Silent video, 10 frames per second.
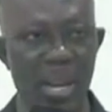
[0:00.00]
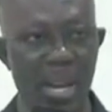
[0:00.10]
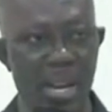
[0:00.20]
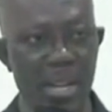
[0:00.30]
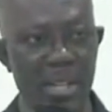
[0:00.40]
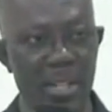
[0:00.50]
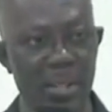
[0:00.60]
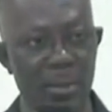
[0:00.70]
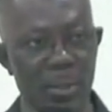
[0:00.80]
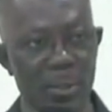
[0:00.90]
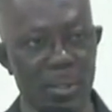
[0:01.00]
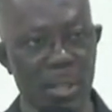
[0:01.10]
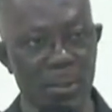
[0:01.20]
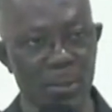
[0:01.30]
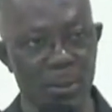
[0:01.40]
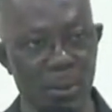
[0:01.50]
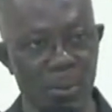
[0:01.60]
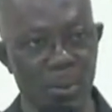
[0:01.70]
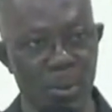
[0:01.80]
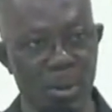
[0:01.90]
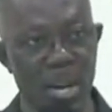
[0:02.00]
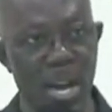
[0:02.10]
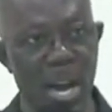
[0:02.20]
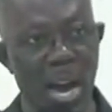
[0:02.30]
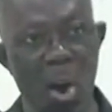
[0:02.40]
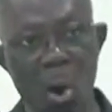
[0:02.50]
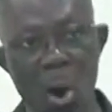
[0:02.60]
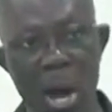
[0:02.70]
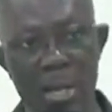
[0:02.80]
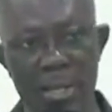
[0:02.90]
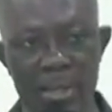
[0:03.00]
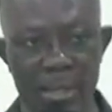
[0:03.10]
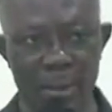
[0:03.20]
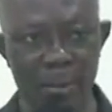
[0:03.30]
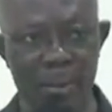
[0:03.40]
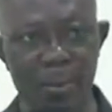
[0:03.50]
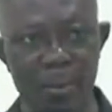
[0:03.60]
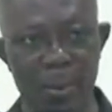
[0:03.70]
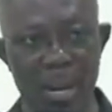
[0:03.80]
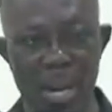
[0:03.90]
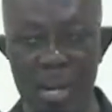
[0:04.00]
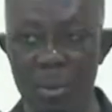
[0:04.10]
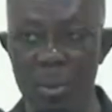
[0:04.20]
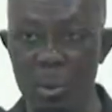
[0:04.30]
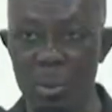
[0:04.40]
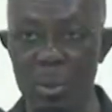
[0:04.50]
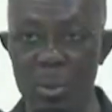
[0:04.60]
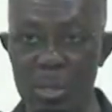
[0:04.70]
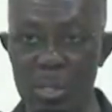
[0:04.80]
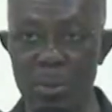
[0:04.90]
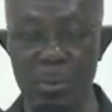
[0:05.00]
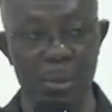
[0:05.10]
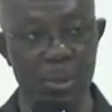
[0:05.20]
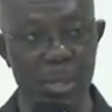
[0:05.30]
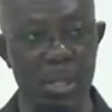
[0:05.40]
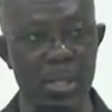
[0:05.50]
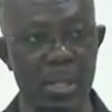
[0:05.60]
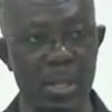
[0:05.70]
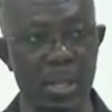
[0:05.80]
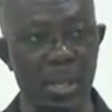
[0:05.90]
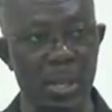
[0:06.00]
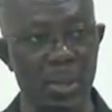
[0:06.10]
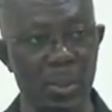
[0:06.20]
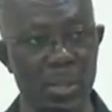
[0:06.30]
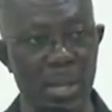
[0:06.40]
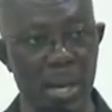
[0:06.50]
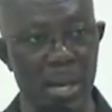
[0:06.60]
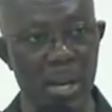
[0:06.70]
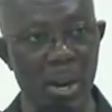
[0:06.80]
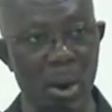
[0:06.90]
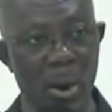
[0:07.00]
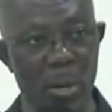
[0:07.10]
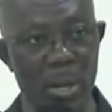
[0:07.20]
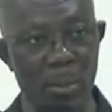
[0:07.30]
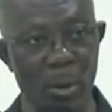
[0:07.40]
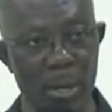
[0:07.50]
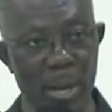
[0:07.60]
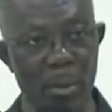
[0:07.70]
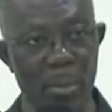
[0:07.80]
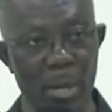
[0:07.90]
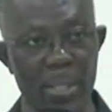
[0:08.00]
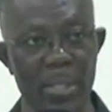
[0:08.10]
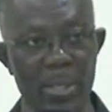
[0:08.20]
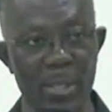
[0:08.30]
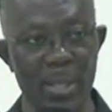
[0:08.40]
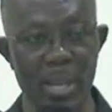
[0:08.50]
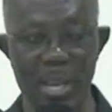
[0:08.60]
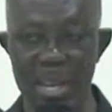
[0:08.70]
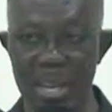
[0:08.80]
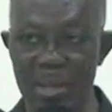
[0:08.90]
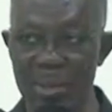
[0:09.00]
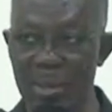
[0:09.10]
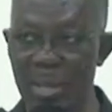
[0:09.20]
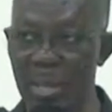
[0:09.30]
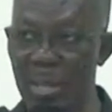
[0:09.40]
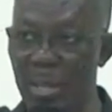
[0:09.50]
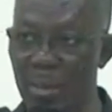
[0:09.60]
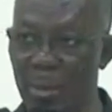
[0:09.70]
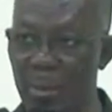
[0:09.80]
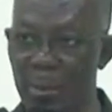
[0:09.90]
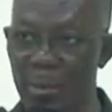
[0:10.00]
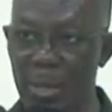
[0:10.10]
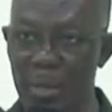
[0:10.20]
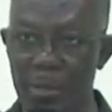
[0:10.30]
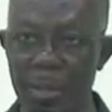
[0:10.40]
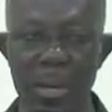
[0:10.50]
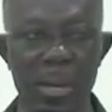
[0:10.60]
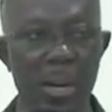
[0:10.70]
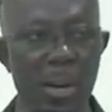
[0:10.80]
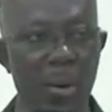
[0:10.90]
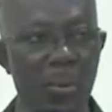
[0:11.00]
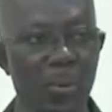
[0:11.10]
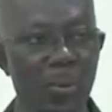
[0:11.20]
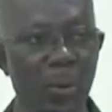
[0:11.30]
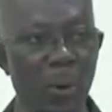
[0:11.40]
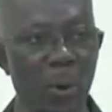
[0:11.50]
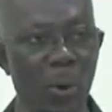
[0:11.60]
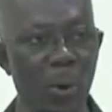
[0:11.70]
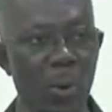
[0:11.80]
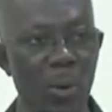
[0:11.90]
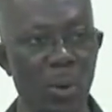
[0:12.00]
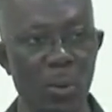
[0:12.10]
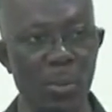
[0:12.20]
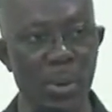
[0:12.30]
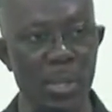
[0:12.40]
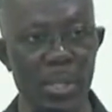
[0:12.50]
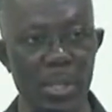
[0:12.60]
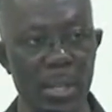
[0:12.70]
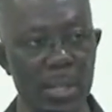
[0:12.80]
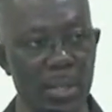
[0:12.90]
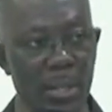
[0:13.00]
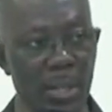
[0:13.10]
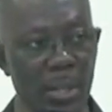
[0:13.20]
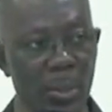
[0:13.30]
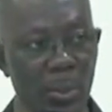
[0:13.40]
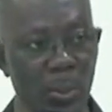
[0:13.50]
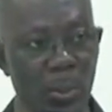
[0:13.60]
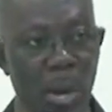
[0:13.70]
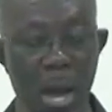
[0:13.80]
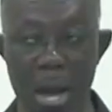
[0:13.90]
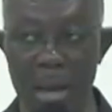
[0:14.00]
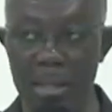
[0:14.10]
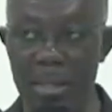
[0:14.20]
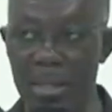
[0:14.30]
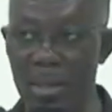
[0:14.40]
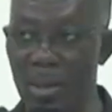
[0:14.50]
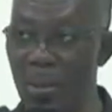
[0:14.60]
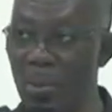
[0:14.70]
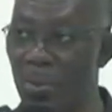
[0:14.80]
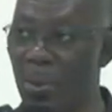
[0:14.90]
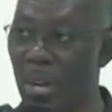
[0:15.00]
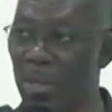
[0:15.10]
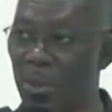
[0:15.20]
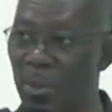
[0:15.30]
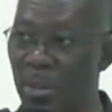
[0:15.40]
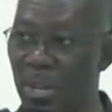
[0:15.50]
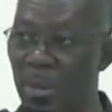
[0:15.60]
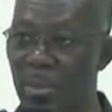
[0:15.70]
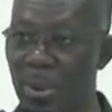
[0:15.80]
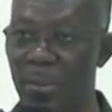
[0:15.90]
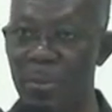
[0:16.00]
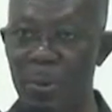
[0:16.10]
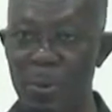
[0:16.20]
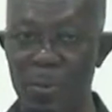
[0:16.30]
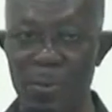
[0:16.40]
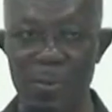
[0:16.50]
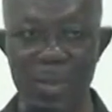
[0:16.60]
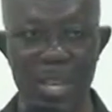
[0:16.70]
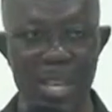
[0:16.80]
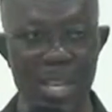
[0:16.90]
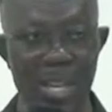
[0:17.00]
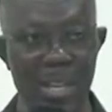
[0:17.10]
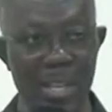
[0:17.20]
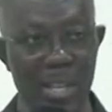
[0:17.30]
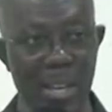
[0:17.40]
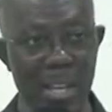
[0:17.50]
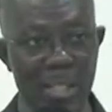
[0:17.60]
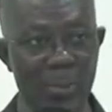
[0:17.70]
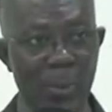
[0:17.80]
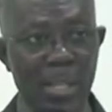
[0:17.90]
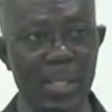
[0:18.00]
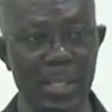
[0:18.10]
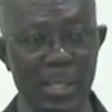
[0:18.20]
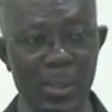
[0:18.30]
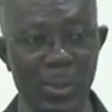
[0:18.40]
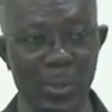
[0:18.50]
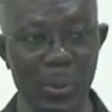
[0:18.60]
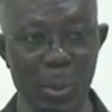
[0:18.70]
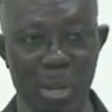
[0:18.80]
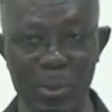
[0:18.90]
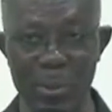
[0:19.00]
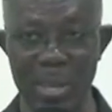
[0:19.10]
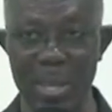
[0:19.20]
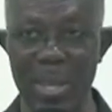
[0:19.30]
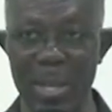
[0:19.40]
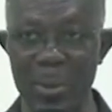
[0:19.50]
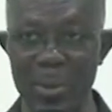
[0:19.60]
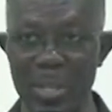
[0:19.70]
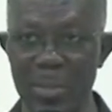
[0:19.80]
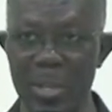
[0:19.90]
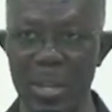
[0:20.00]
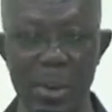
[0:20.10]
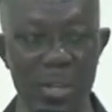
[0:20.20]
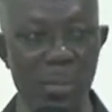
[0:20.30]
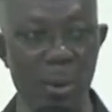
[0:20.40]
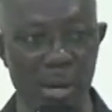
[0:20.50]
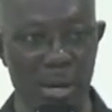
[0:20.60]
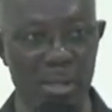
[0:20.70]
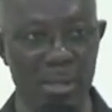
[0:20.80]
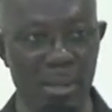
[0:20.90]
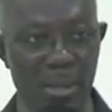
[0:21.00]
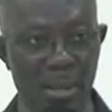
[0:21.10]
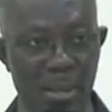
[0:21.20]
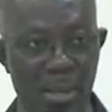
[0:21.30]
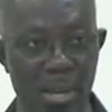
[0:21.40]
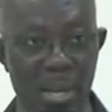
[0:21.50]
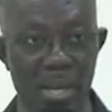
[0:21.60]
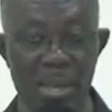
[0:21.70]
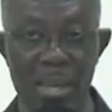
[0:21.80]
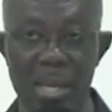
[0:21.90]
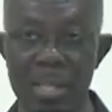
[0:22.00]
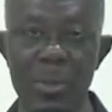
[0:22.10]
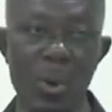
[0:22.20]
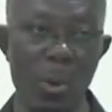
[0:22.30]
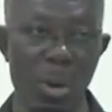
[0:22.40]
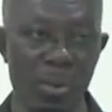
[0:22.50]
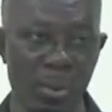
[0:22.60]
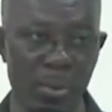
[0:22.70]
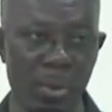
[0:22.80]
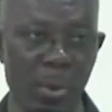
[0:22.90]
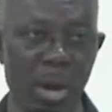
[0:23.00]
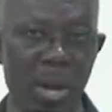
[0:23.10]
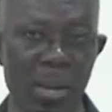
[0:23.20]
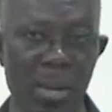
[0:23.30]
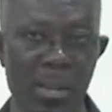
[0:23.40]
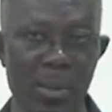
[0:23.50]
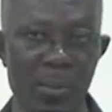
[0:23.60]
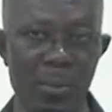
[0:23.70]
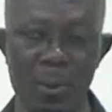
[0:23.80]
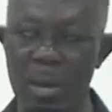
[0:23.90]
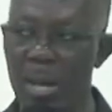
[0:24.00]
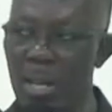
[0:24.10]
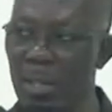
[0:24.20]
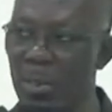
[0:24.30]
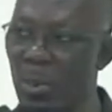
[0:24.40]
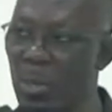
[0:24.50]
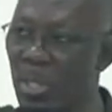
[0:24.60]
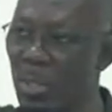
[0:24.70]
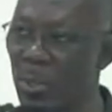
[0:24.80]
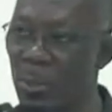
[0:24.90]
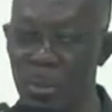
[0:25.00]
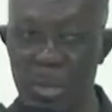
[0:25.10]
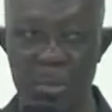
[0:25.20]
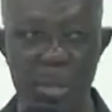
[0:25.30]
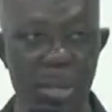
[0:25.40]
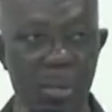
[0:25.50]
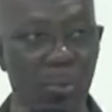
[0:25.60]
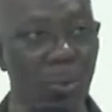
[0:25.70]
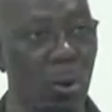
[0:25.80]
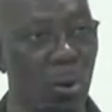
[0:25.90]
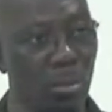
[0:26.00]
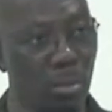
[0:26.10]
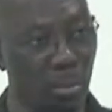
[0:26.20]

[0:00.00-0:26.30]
and it has been successful all at this level. And we want to use this opportunity to thank all the political parties, and today the MPP in particular, for cooperation extended to us, for us to create a platform in an engaged fashion to work together to deepen our democracy. That is all what we require for Ghana to continue to be a beacon of hope